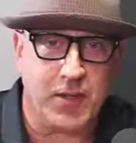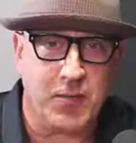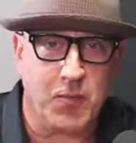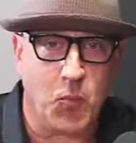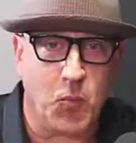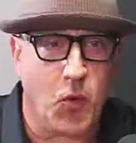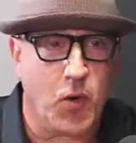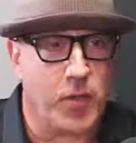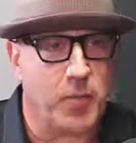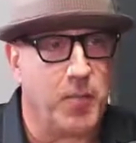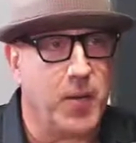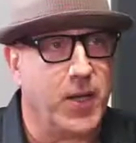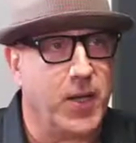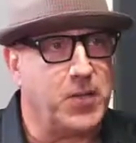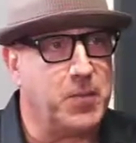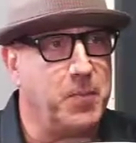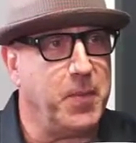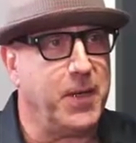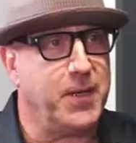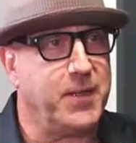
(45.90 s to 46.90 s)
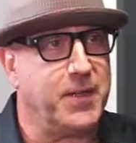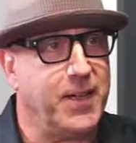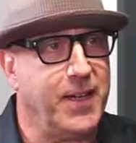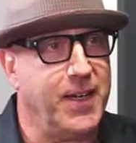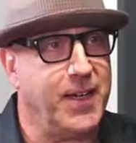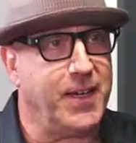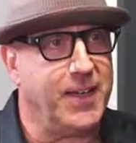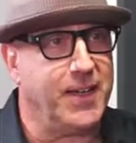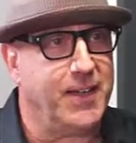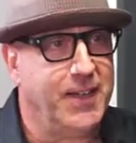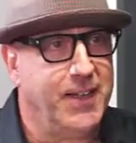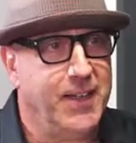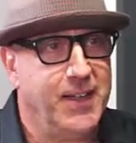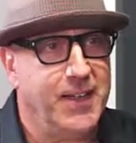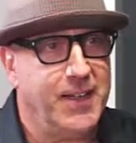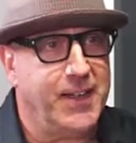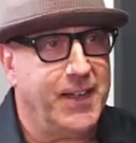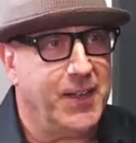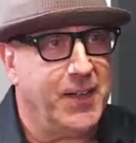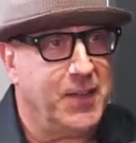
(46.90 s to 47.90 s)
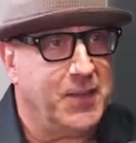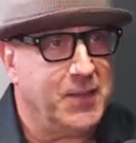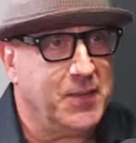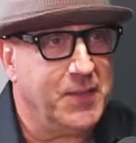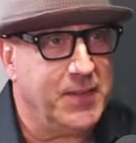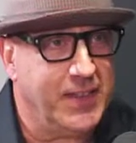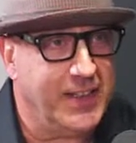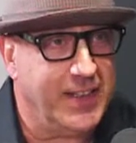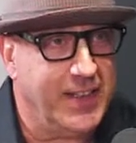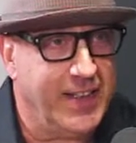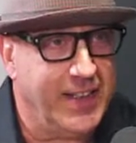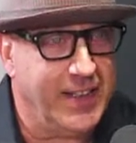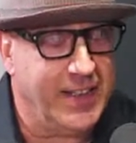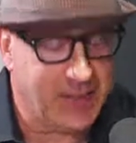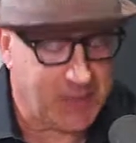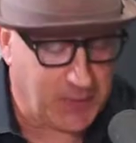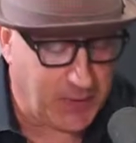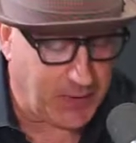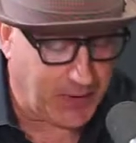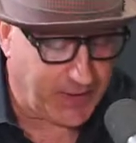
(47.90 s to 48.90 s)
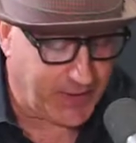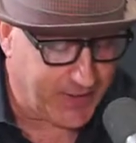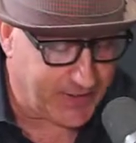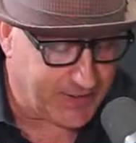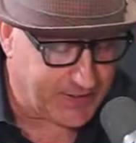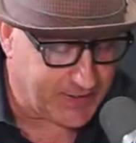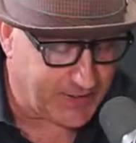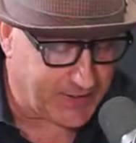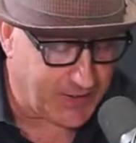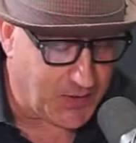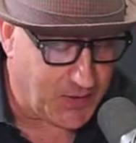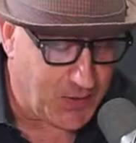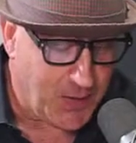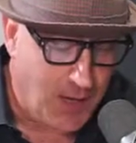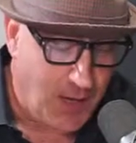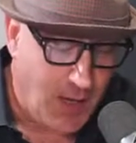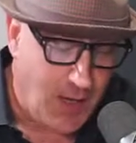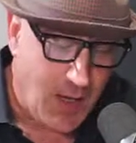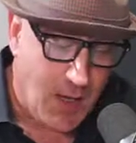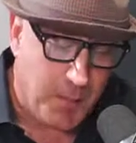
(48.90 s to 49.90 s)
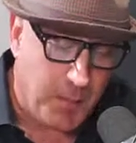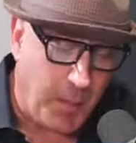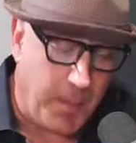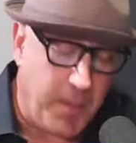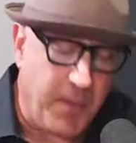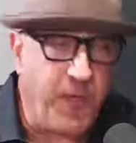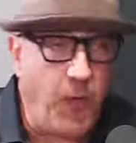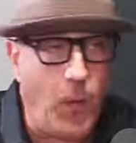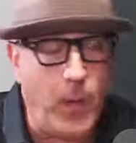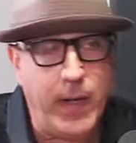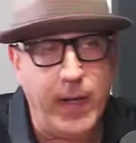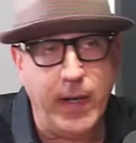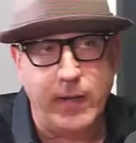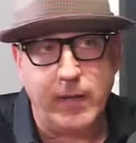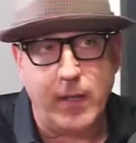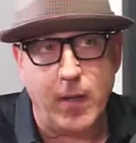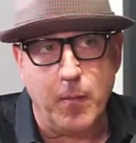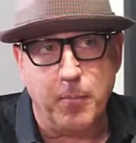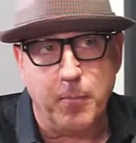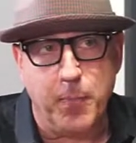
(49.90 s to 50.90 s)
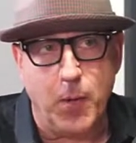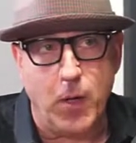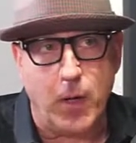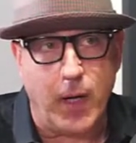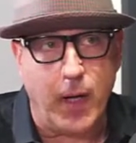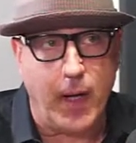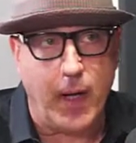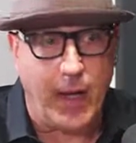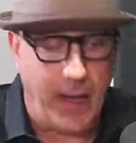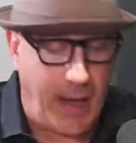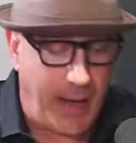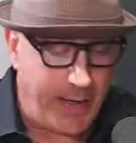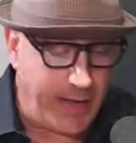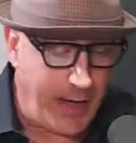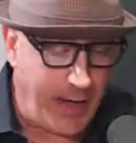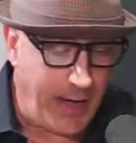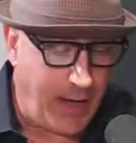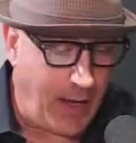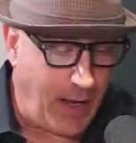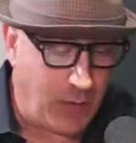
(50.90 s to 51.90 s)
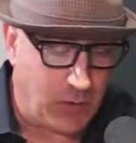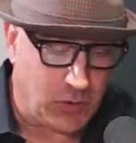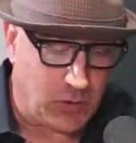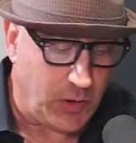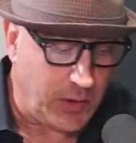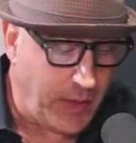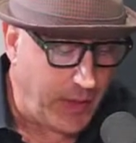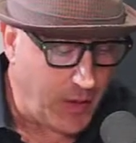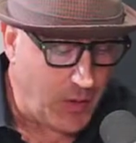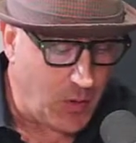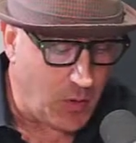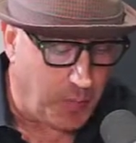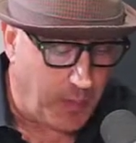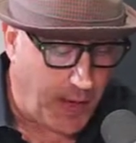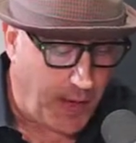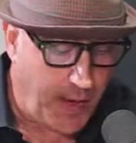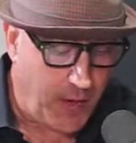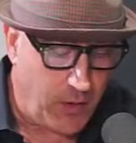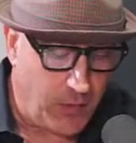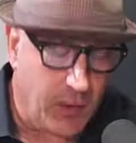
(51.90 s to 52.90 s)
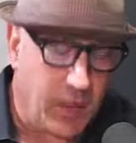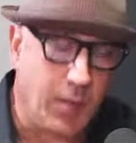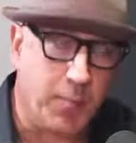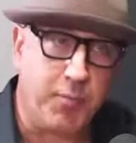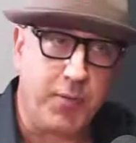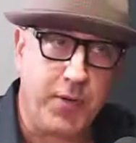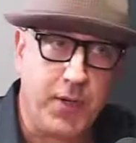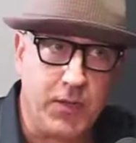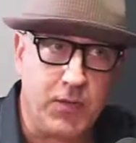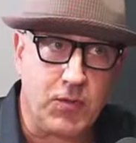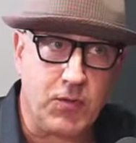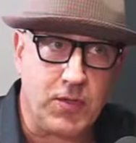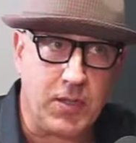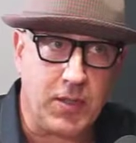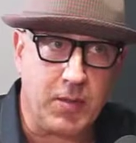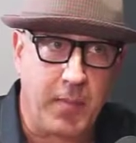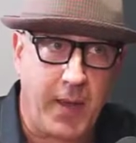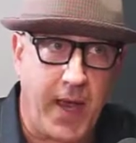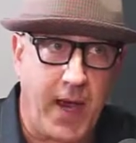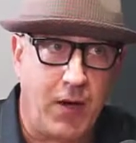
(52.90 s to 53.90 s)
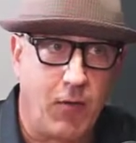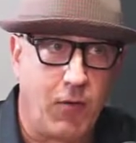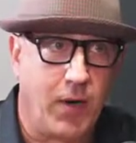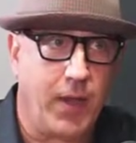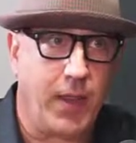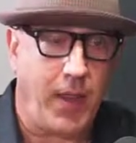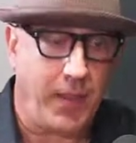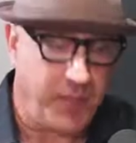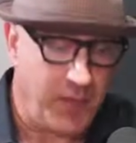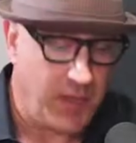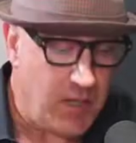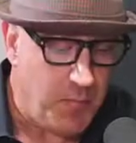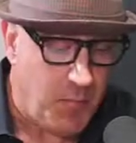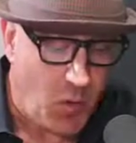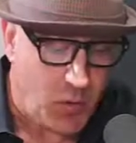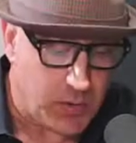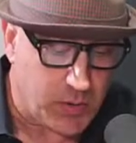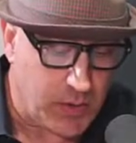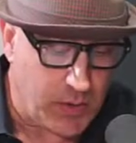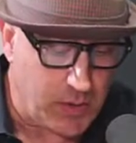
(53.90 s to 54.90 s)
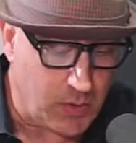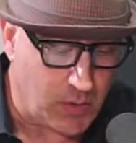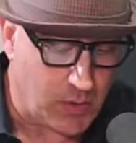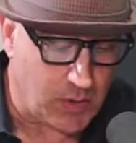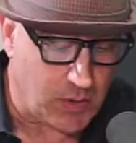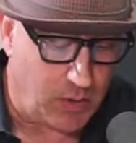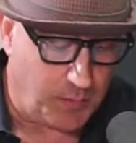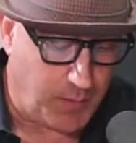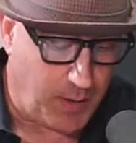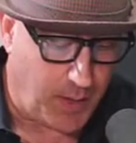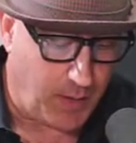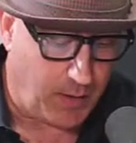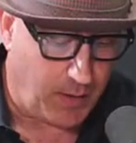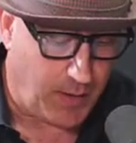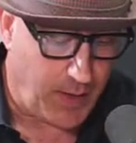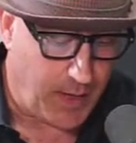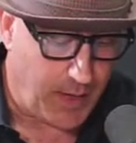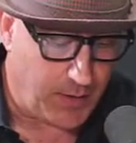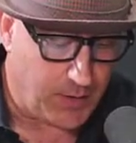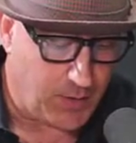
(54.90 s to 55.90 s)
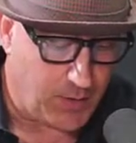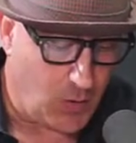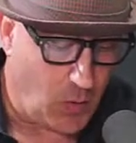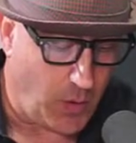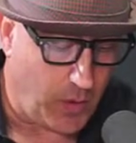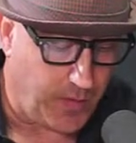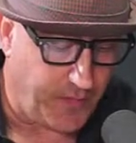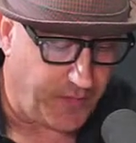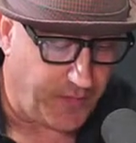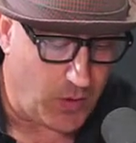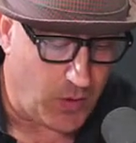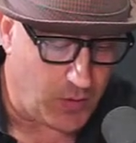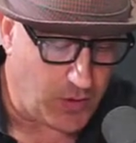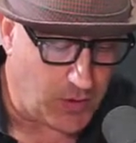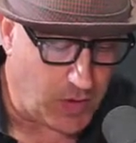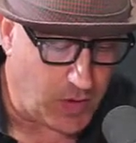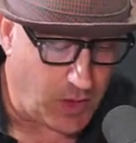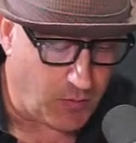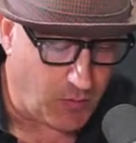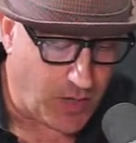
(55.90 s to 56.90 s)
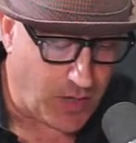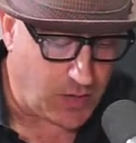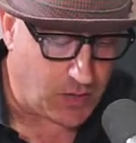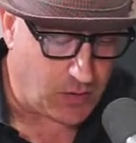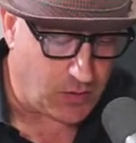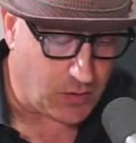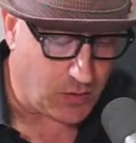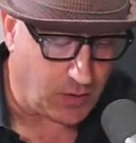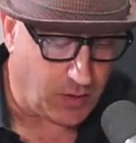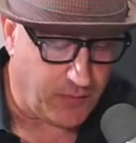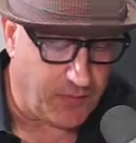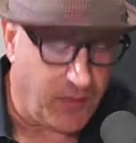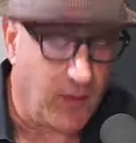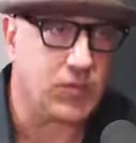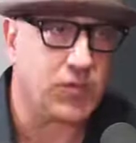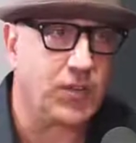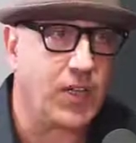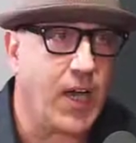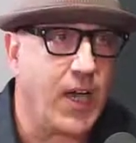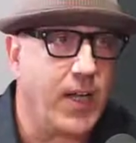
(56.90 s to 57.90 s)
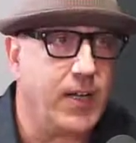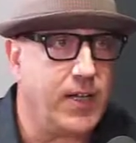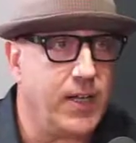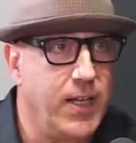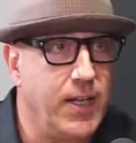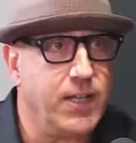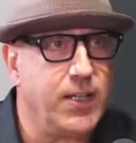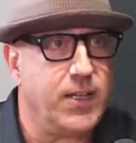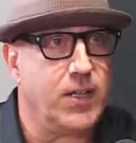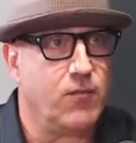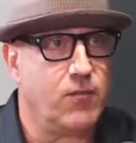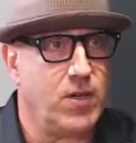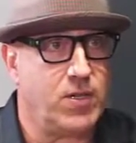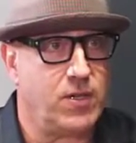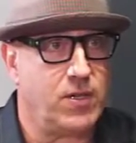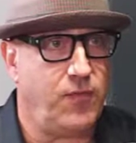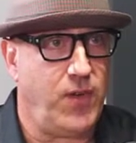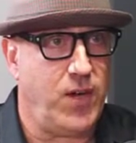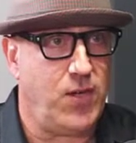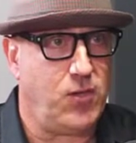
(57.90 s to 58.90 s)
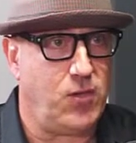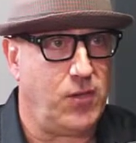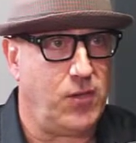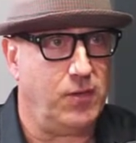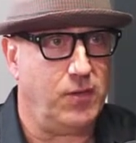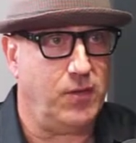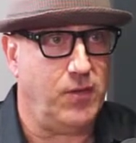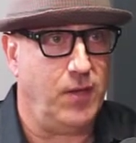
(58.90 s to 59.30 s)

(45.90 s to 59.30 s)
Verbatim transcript: worth much, but uh, you know, it, it is what it is. So, but before we get into the book, I, I kind of I was looking at your bio, and you get a pretty interesting background. The most interesting part of that is you are the first generation to live outside an Indian reservation.